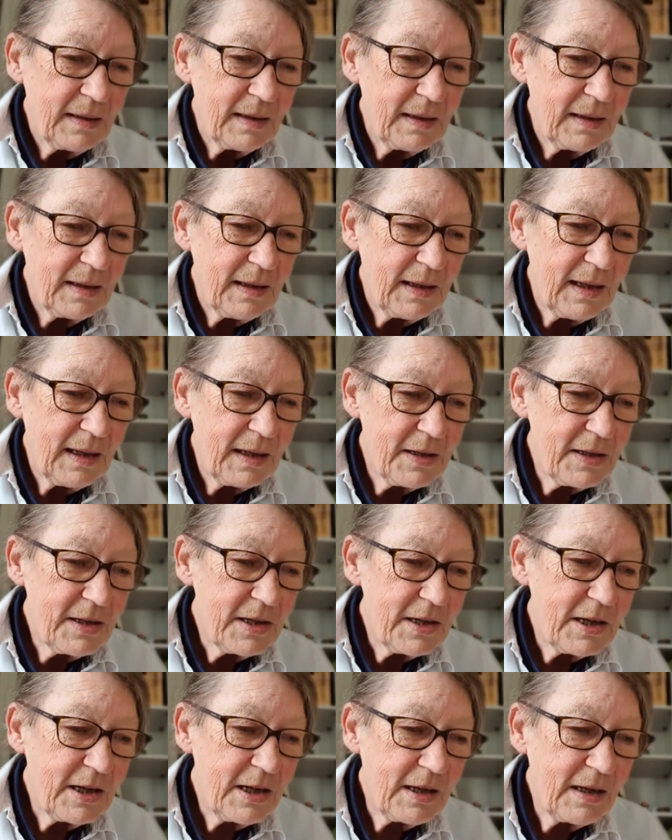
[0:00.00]
And
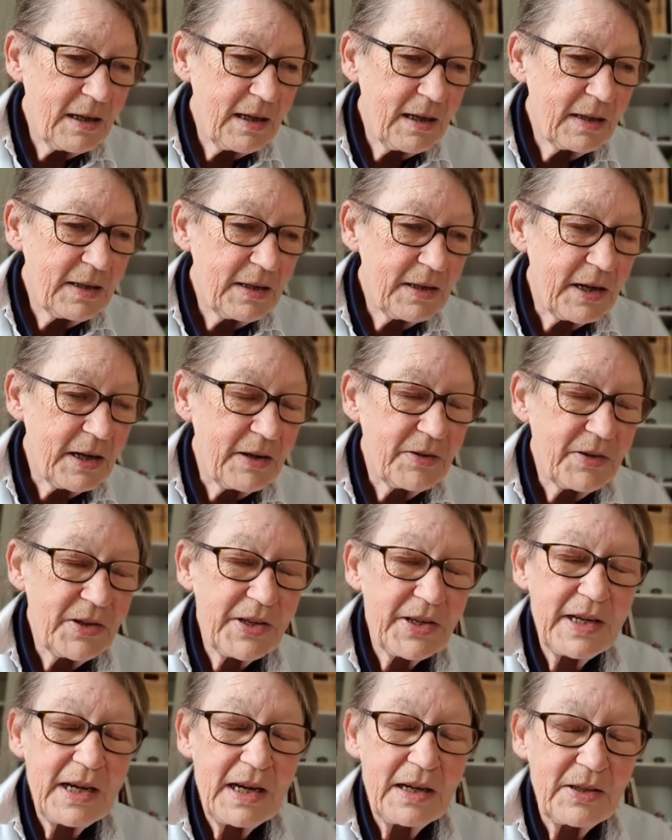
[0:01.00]
oh, I don't know, it
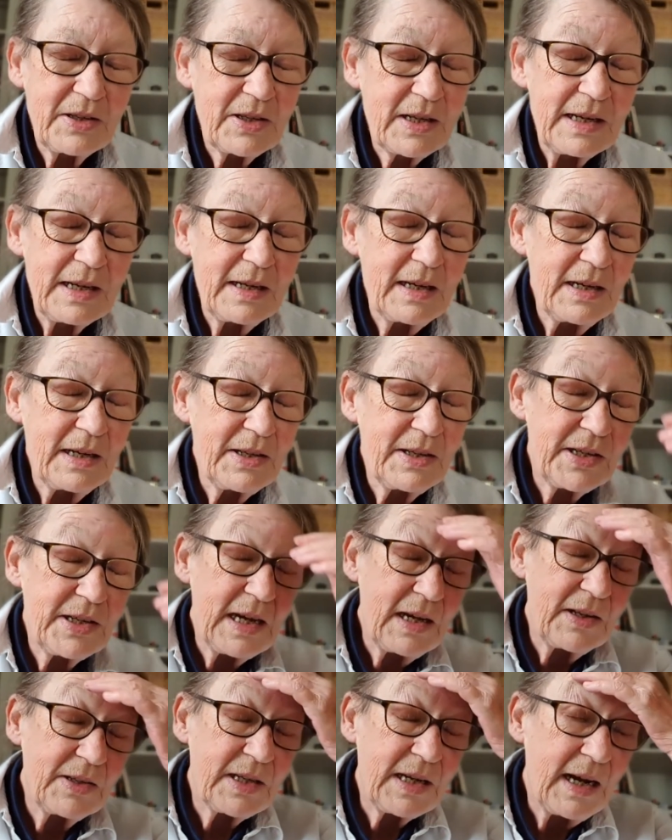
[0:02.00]
sounds it
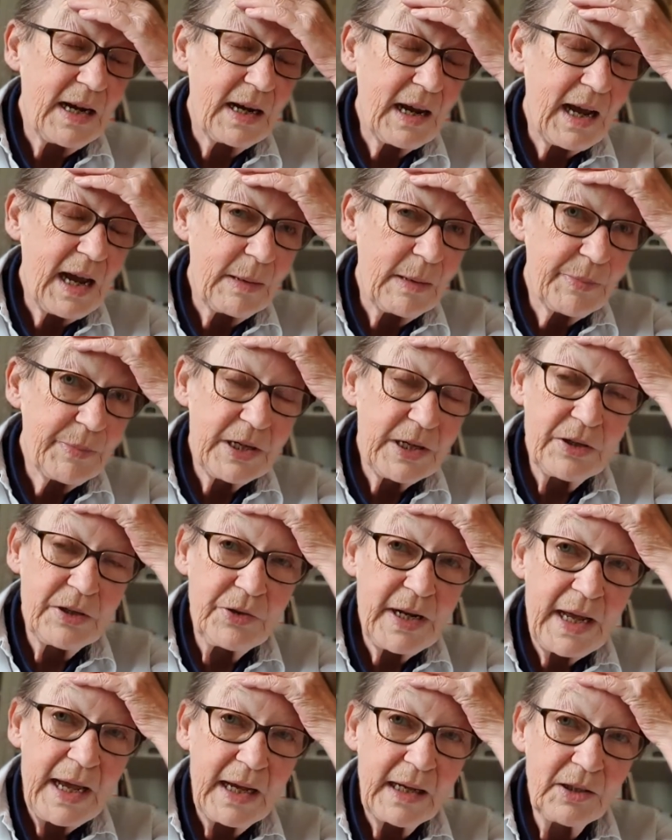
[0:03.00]
sounds like absolute
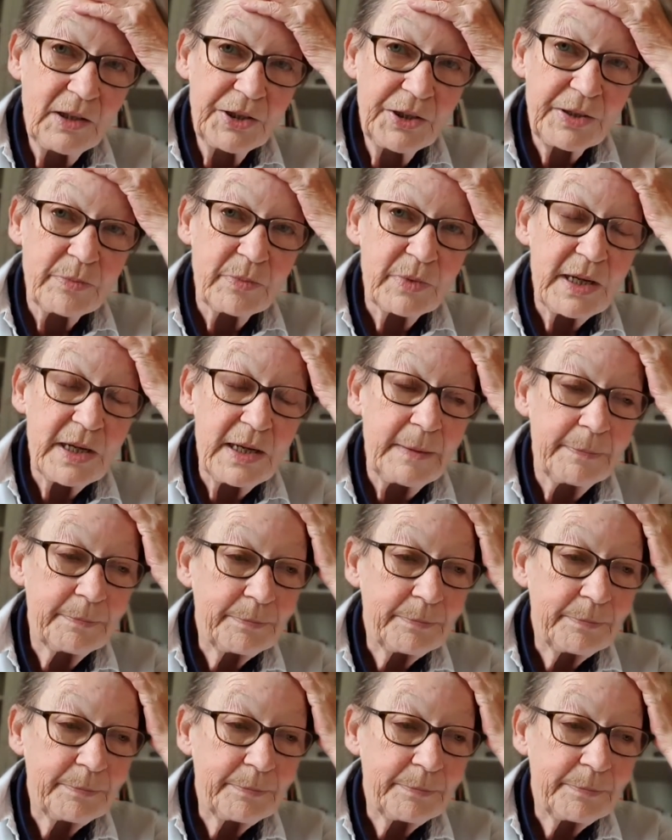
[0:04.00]
hell to me.